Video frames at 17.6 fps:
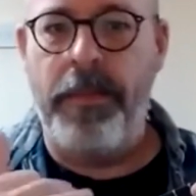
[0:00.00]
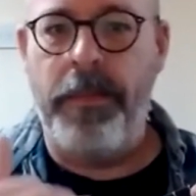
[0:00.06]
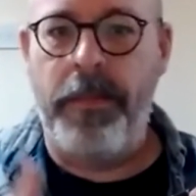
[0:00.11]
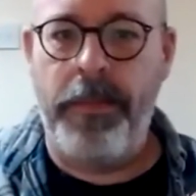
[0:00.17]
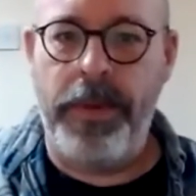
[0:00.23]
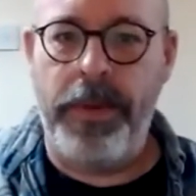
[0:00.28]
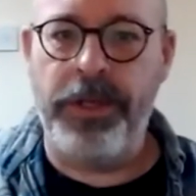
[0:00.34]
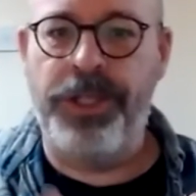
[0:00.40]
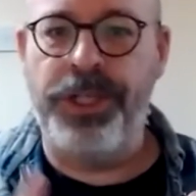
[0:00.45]

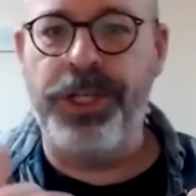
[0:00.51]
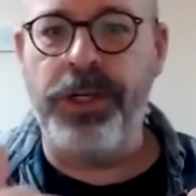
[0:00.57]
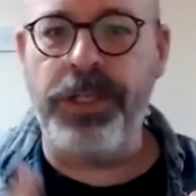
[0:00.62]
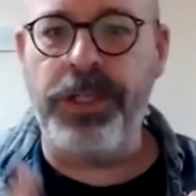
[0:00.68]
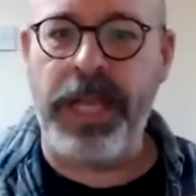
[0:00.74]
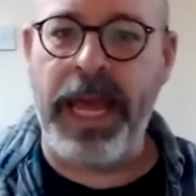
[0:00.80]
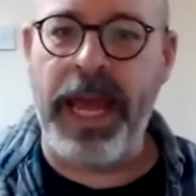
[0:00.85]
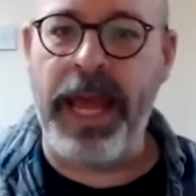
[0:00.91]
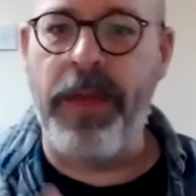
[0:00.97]
but
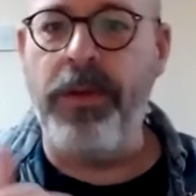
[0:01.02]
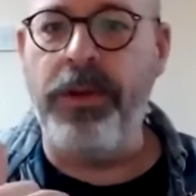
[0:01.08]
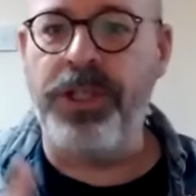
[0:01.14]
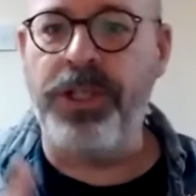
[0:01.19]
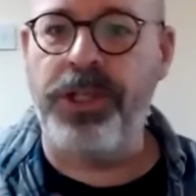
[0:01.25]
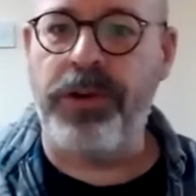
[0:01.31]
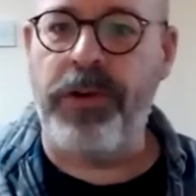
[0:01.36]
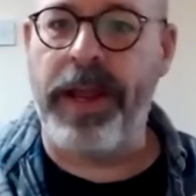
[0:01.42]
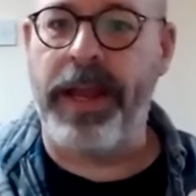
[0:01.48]
just hit the
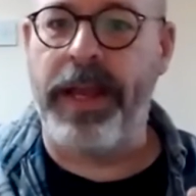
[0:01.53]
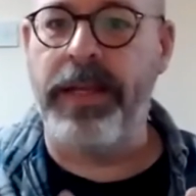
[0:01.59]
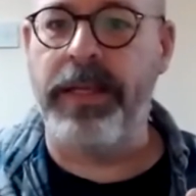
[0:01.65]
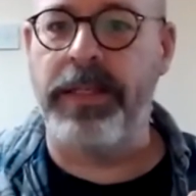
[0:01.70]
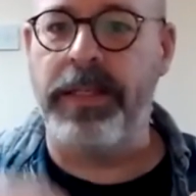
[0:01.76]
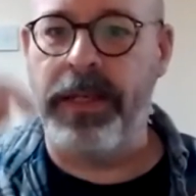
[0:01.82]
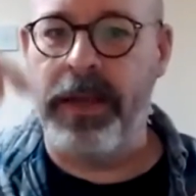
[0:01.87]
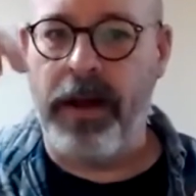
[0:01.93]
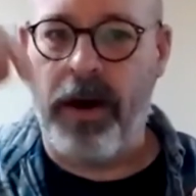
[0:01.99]

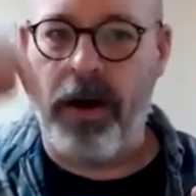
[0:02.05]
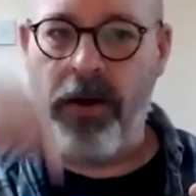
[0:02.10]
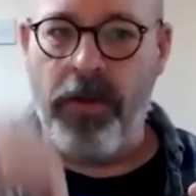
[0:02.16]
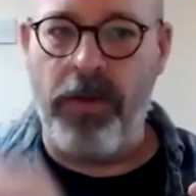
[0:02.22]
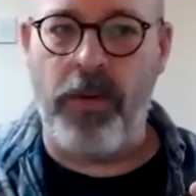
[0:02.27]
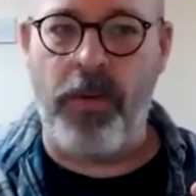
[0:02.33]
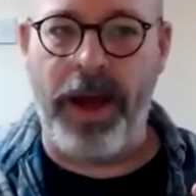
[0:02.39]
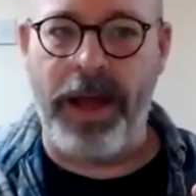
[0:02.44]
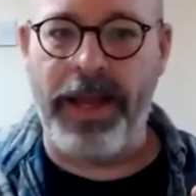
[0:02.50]
strings on
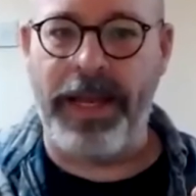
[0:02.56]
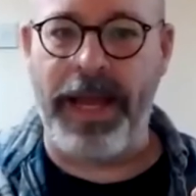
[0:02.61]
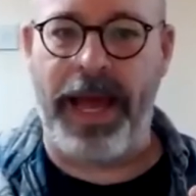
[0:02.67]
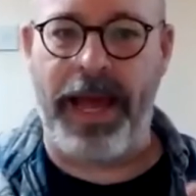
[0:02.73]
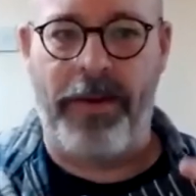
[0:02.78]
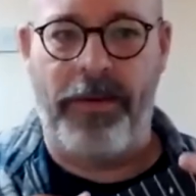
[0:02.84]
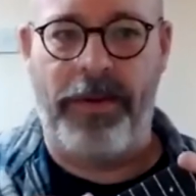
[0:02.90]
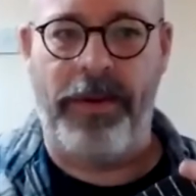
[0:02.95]
the way down.